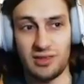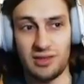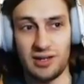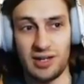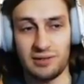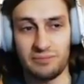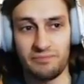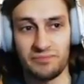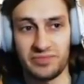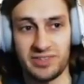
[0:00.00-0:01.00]

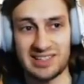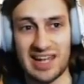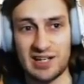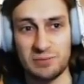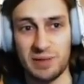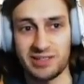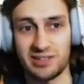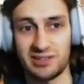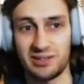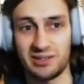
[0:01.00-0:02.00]
the slash
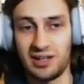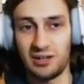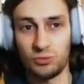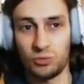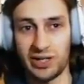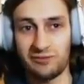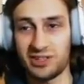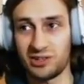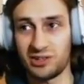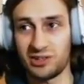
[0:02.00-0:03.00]
button whenever
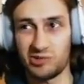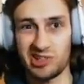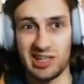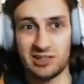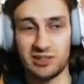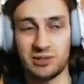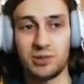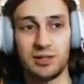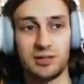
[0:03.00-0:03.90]
the notes say to do it.